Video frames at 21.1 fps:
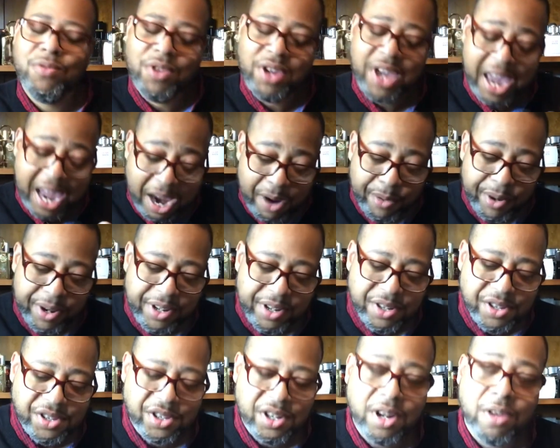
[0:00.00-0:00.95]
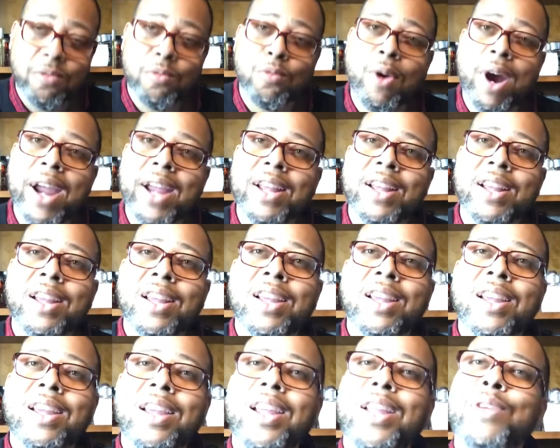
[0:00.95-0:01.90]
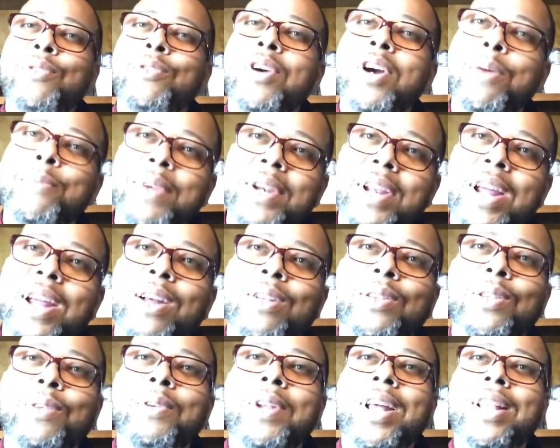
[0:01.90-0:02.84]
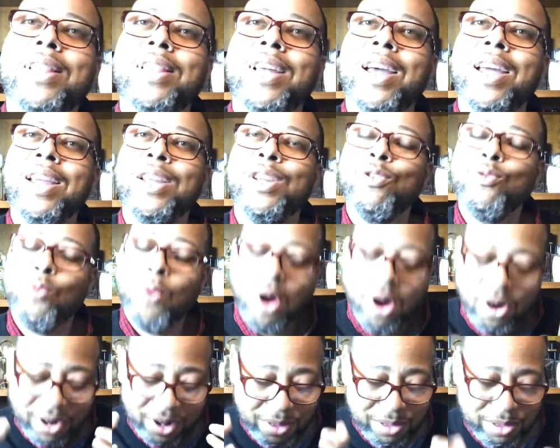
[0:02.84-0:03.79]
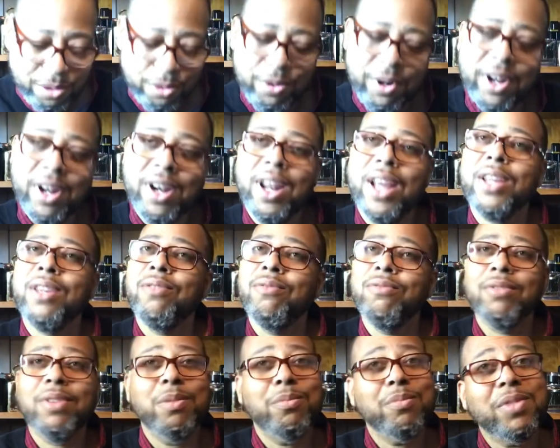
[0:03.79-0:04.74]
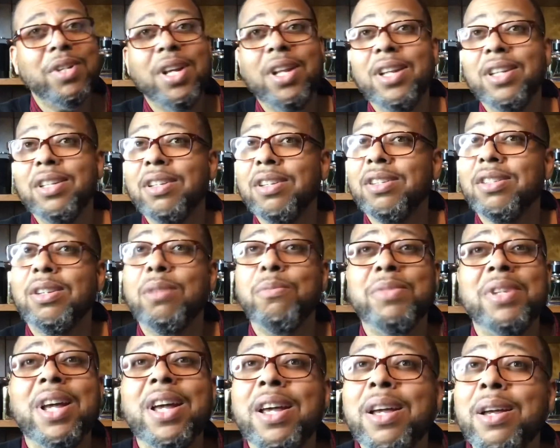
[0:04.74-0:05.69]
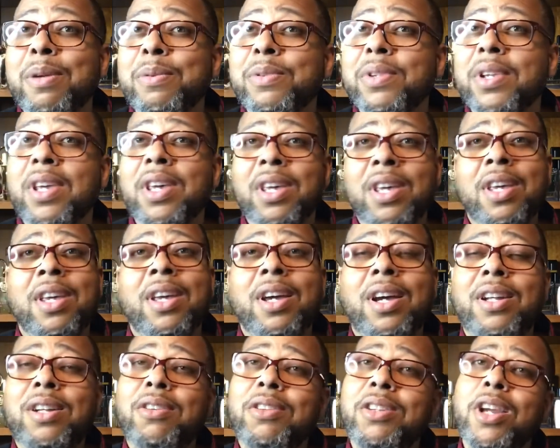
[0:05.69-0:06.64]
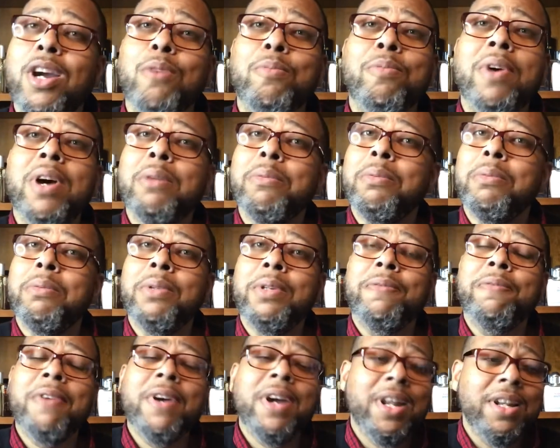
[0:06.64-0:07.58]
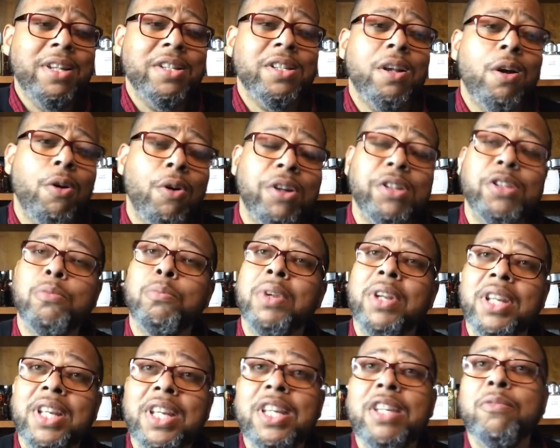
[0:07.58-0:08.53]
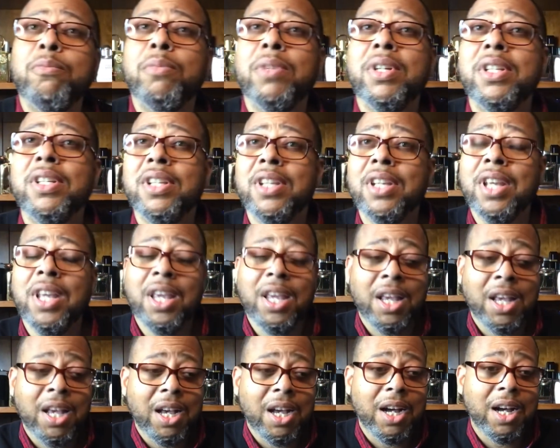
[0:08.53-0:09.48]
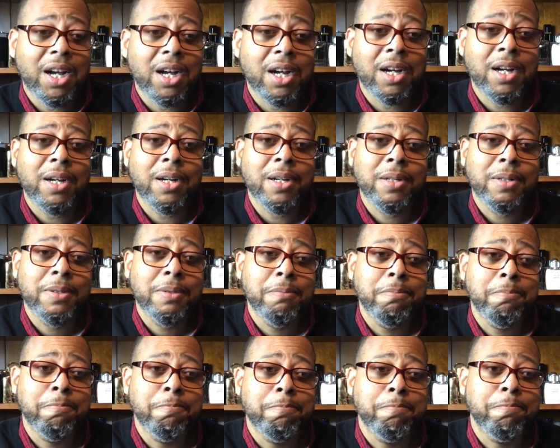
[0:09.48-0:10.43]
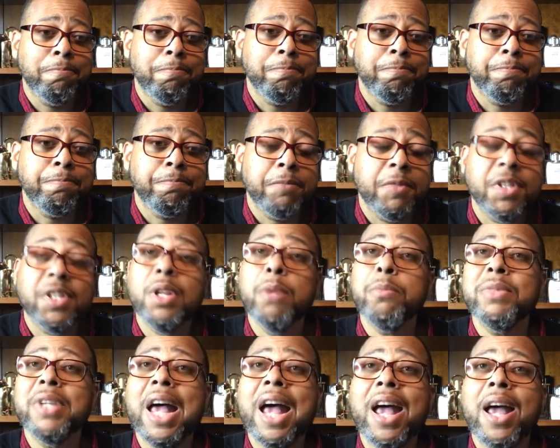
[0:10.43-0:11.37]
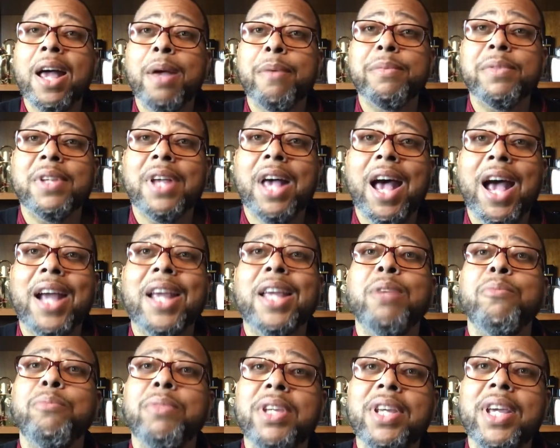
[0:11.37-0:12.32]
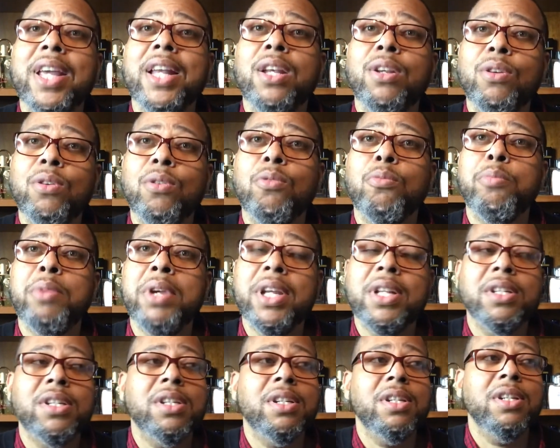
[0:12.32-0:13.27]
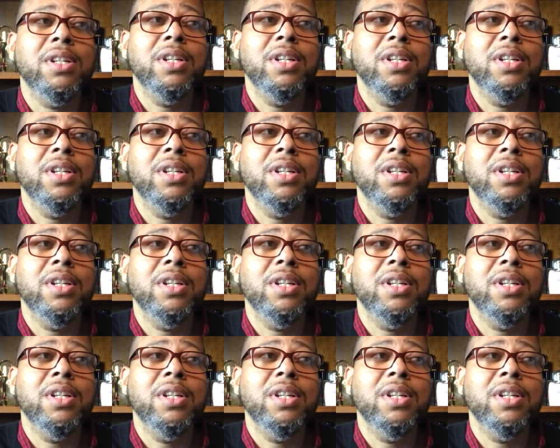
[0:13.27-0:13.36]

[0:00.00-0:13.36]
carrying yourself right and you coming down through that thing, you walking through there like I'm telling you, sometimes I know y'all probably find this hard to believe, but uh, sometimes I can be a little bit,